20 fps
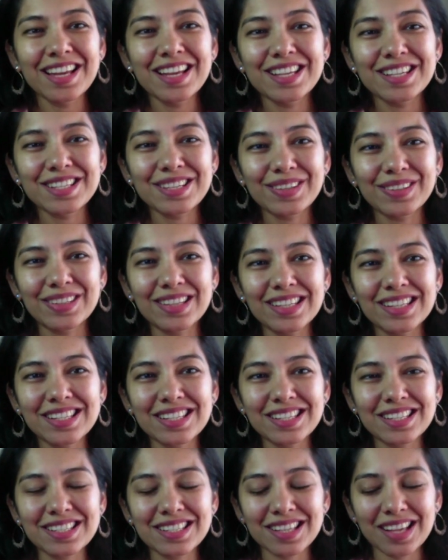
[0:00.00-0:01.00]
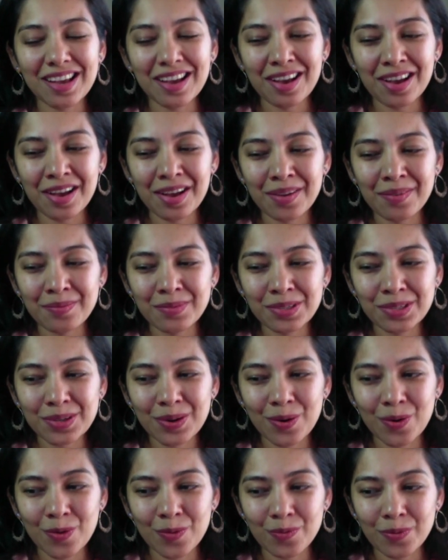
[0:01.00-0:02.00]
So this is
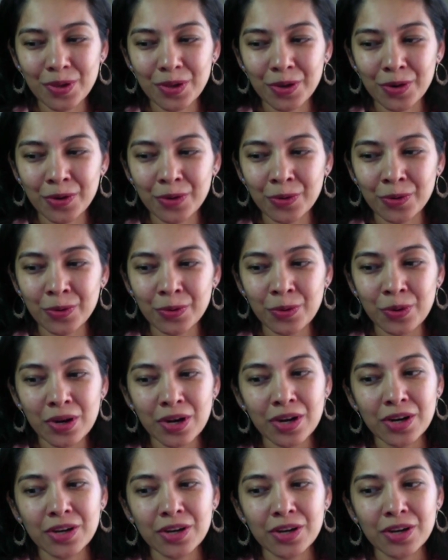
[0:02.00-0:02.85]
Scorpio